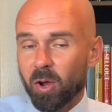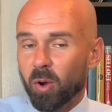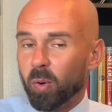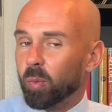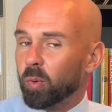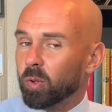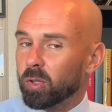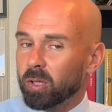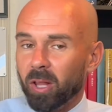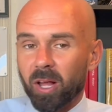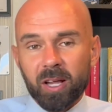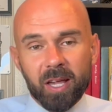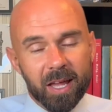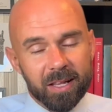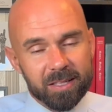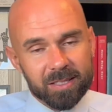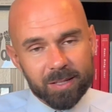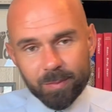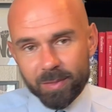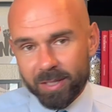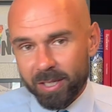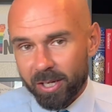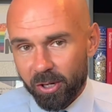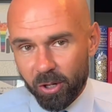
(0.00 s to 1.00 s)
We'll look at
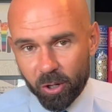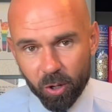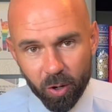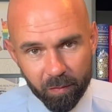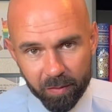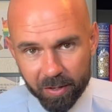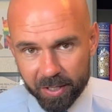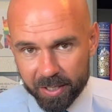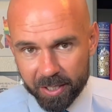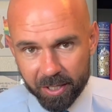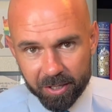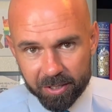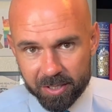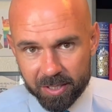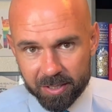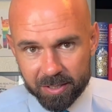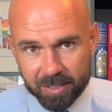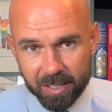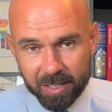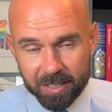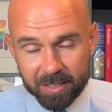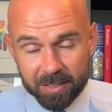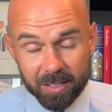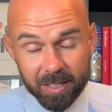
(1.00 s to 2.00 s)
some year-over-year
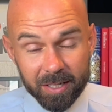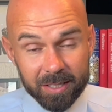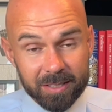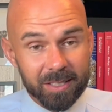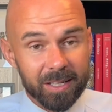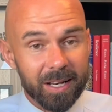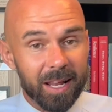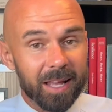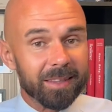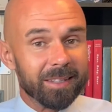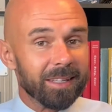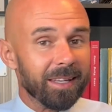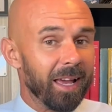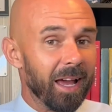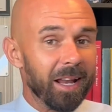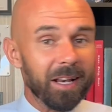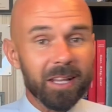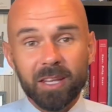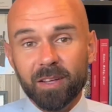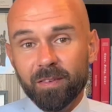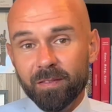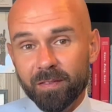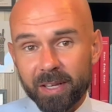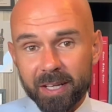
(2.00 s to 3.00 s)
statistics. And at the end
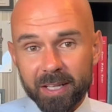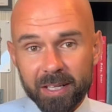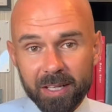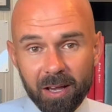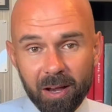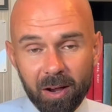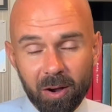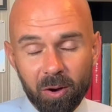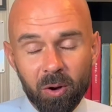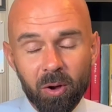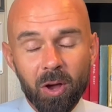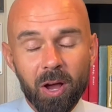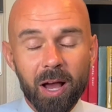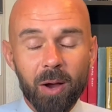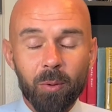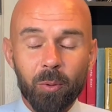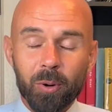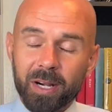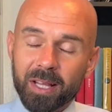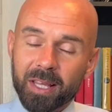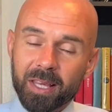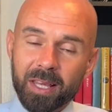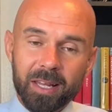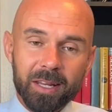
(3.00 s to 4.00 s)
of the video,
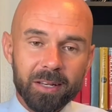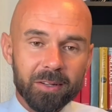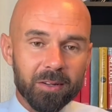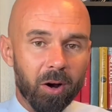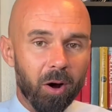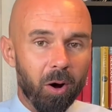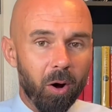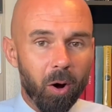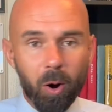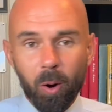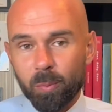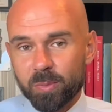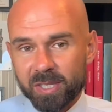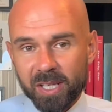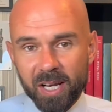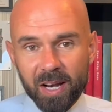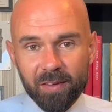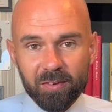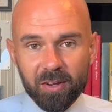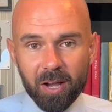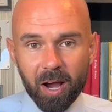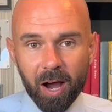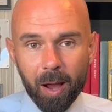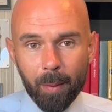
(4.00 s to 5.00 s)
we're going to get into homes that
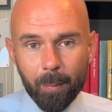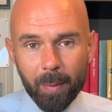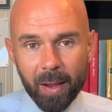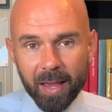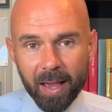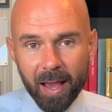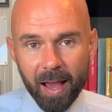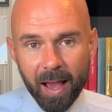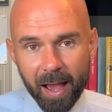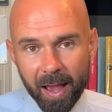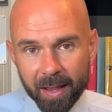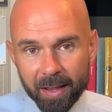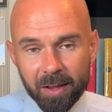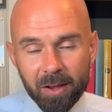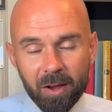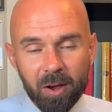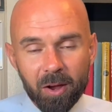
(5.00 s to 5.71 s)
have caught my eye,